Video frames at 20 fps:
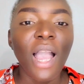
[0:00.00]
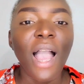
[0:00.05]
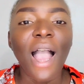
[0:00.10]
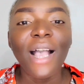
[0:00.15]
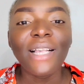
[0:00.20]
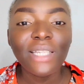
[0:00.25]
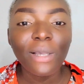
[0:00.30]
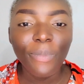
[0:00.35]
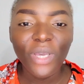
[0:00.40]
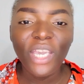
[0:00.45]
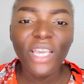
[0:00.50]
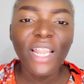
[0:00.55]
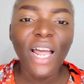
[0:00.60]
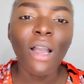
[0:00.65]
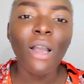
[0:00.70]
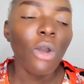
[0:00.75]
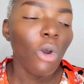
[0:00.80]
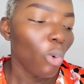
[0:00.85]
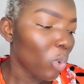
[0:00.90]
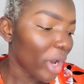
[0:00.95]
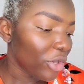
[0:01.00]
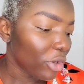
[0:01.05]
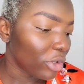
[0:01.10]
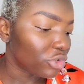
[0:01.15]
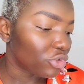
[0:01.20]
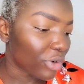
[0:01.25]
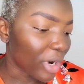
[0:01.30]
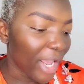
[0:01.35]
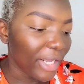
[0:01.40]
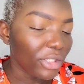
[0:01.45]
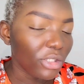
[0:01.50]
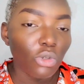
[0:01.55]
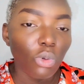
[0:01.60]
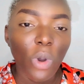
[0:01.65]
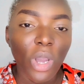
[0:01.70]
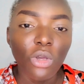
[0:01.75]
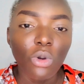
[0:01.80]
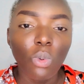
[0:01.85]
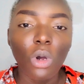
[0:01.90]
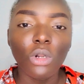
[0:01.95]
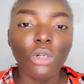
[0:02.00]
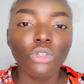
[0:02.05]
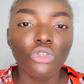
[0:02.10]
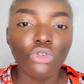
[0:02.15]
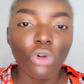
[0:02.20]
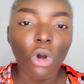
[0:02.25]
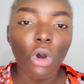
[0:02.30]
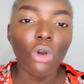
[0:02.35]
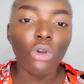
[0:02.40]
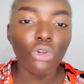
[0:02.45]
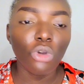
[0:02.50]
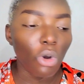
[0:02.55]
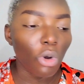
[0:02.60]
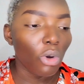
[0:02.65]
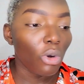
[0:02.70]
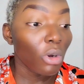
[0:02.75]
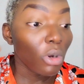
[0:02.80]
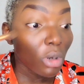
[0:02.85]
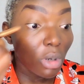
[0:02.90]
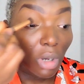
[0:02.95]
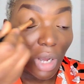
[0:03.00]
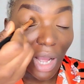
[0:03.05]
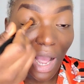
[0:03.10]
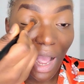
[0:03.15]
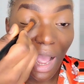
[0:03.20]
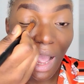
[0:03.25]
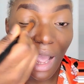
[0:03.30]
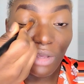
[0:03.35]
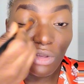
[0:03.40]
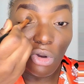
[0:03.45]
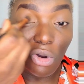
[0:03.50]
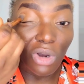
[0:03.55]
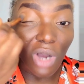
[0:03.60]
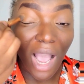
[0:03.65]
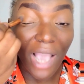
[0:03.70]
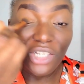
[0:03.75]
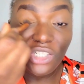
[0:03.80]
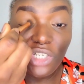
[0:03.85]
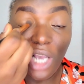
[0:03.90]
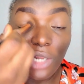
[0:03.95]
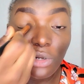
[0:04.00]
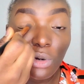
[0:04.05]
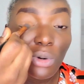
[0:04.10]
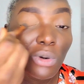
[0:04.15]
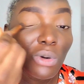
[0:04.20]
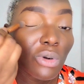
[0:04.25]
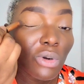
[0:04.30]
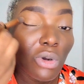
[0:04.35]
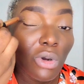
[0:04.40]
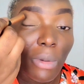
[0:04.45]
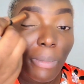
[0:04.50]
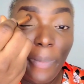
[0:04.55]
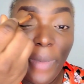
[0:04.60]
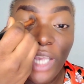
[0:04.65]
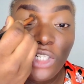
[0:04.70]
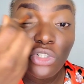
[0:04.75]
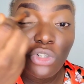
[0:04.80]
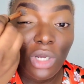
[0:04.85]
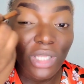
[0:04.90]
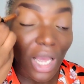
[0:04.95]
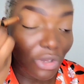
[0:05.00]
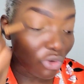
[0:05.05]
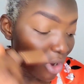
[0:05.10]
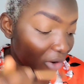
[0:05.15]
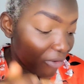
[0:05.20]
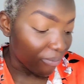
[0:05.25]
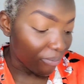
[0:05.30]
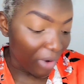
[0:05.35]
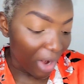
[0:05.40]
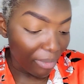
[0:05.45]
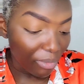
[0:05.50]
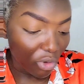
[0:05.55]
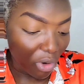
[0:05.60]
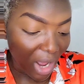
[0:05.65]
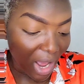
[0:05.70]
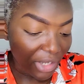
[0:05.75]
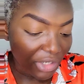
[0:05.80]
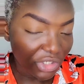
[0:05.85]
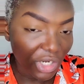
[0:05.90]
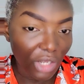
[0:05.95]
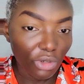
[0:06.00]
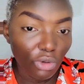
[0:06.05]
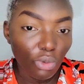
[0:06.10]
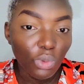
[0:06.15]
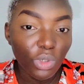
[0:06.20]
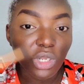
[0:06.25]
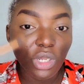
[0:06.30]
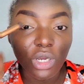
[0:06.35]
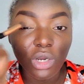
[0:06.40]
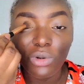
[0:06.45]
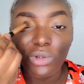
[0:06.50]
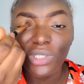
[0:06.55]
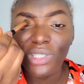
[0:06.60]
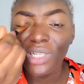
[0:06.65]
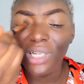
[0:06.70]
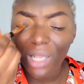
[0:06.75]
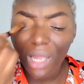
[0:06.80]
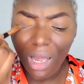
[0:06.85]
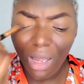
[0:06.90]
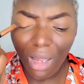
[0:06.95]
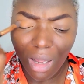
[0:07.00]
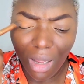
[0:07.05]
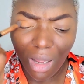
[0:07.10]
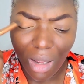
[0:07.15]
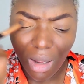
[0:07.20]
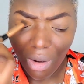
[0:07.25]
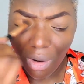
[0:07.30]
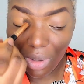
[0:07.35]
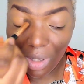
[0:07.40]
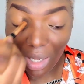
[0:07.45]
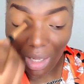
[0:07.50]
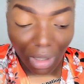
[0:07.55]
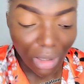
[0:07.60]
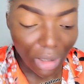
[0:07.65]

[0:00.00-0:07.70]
As a beginner, when you want to draw your eyeshadow, make sure that you have primed your eyeshadow with a concealer. Okay,